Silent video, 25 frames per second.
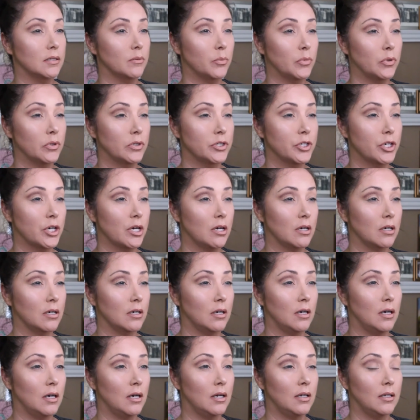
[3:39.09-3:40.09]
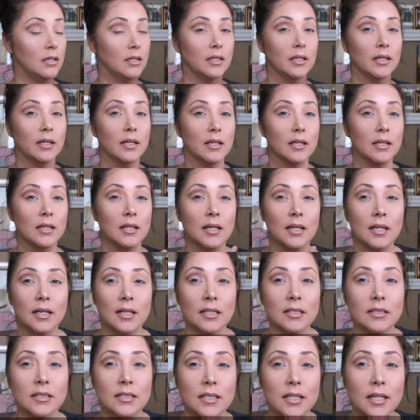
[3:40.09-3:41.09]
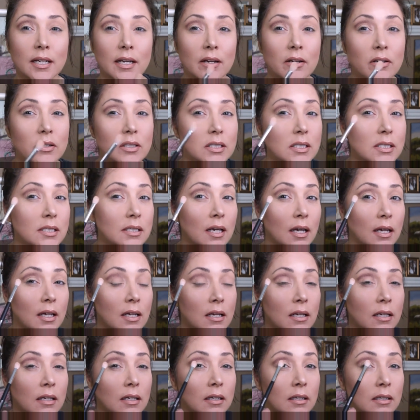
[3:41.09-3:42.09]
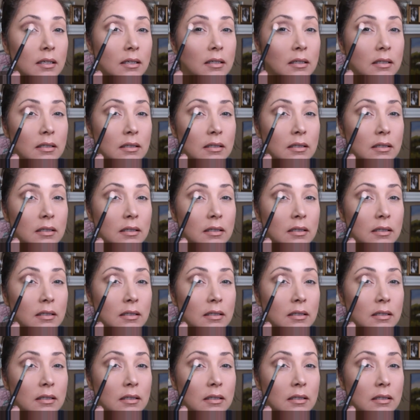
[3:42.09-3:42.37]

more Chocoholic. See how it's kind of,